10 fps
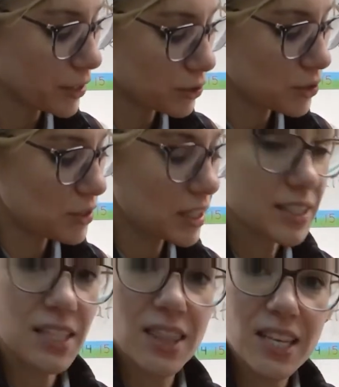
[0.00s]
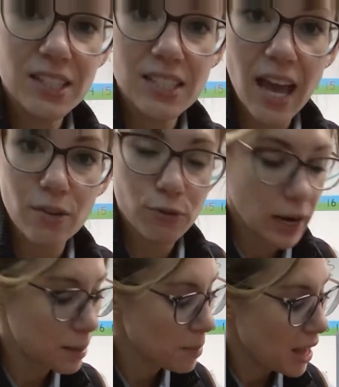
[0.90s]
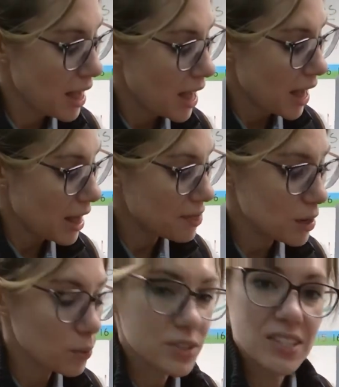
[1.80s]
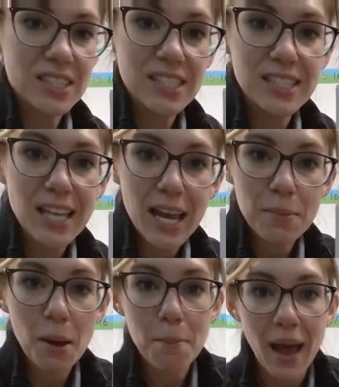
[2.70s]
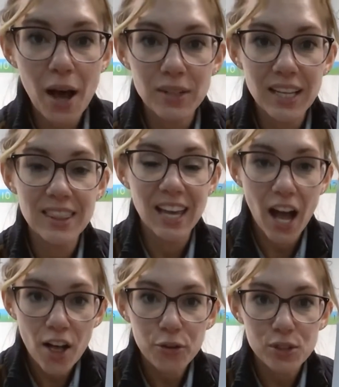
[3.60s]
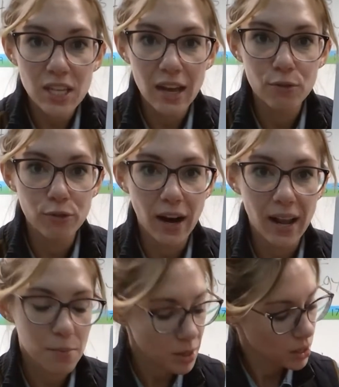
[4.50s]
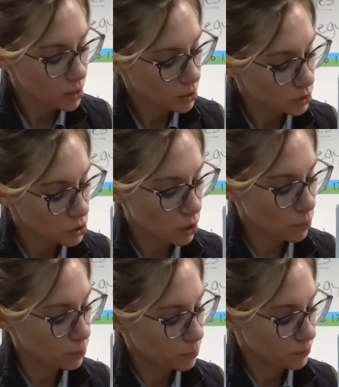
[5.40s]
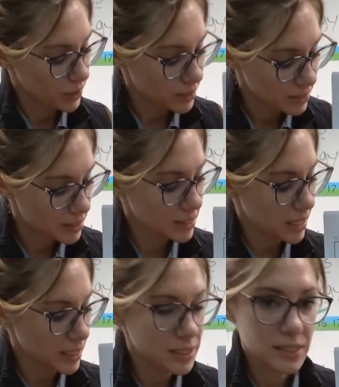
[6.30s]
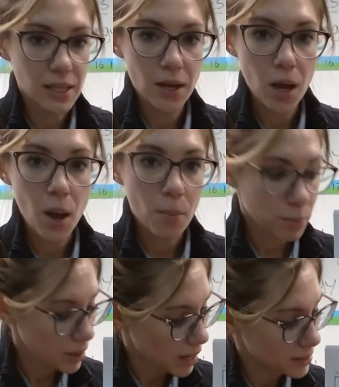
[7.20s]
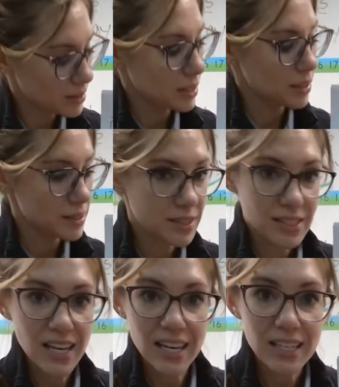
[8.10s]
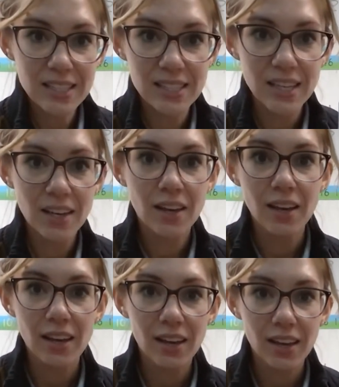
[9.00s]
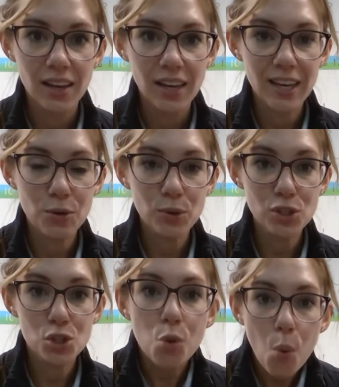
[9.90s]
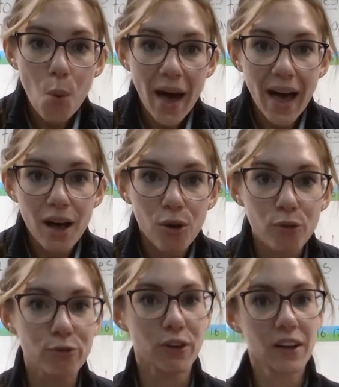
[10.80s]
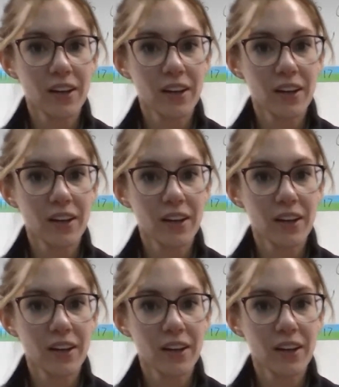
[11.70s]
There's six in this 10 frame, and there was the same amount in the other 10 frame. So six plus six equals 12.